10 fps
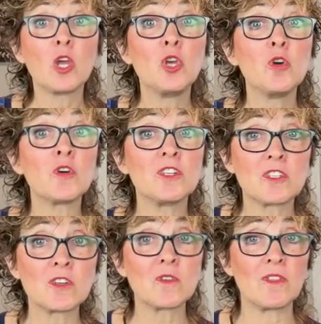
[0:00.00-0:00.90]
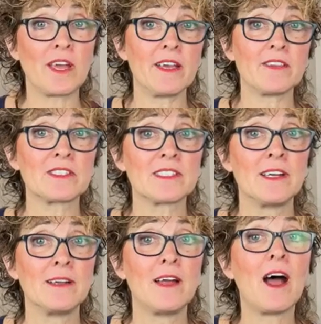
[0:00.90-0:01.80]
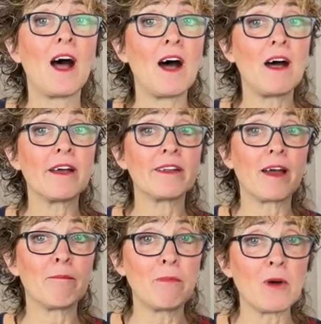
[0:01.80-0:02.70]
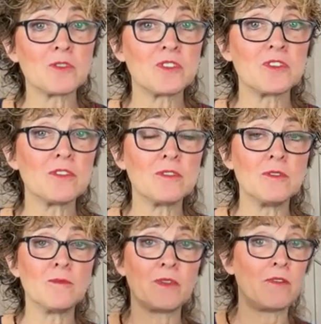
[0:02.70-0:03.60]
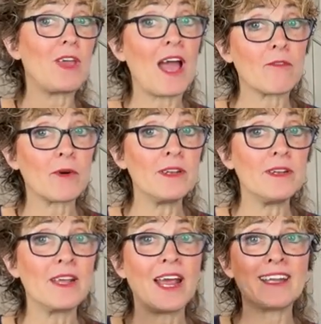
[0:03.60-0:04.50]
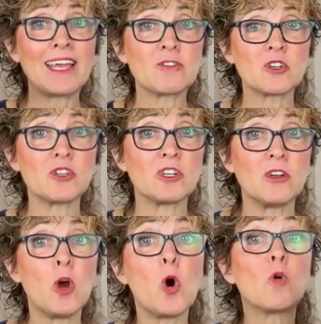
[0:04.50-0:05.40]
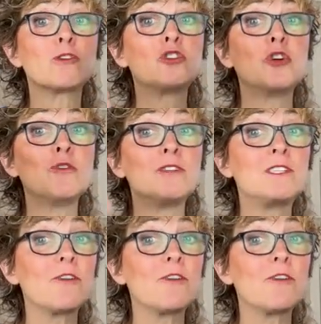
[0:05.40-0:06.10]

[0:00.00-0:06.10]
You could do this on a Bosu, if you have one, and a couch cushion, or 2